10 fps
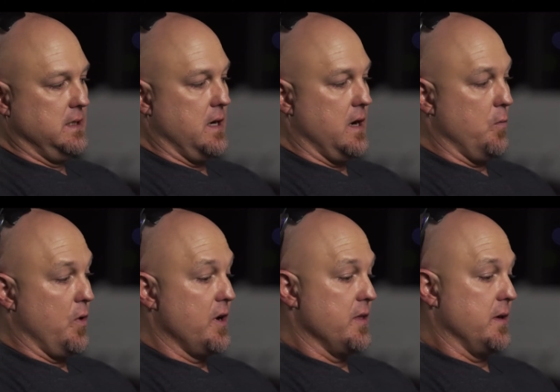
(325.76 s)

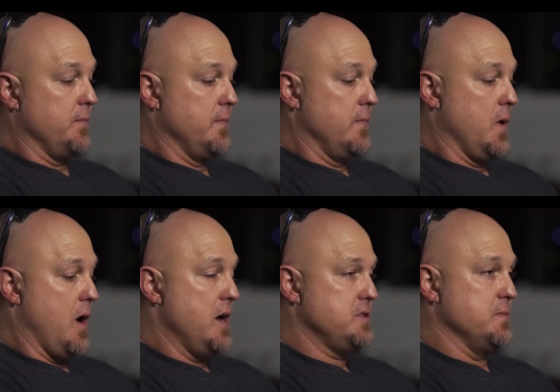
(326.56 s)
One of the
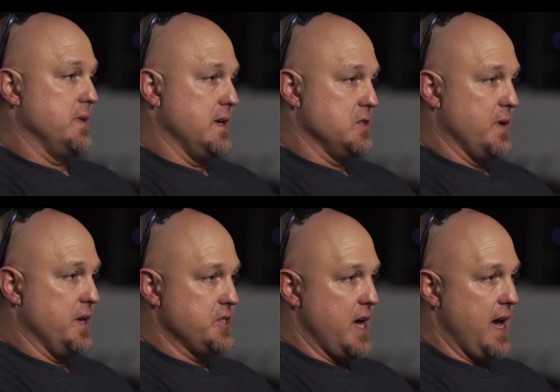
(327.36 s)
awesome things about
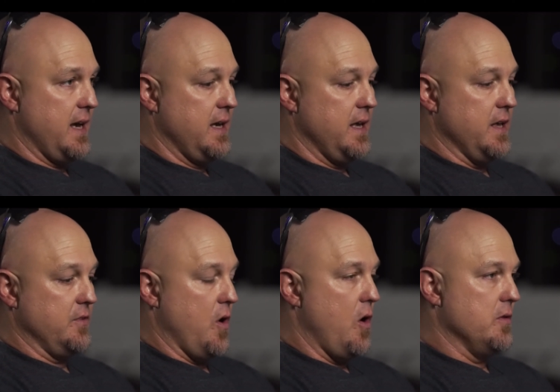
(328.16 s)
Jack is
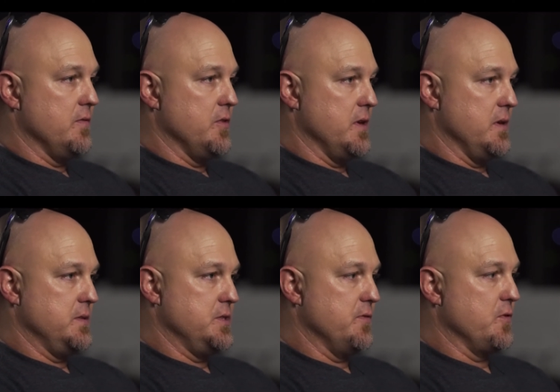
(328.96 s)
all of the
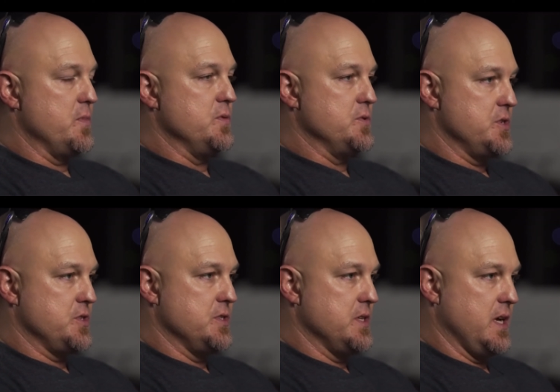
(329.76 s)
different
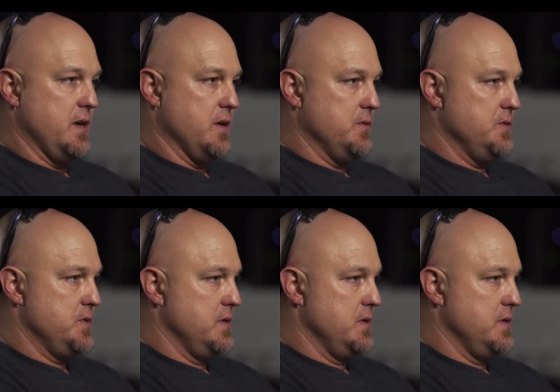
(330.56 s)
musicians that he knows,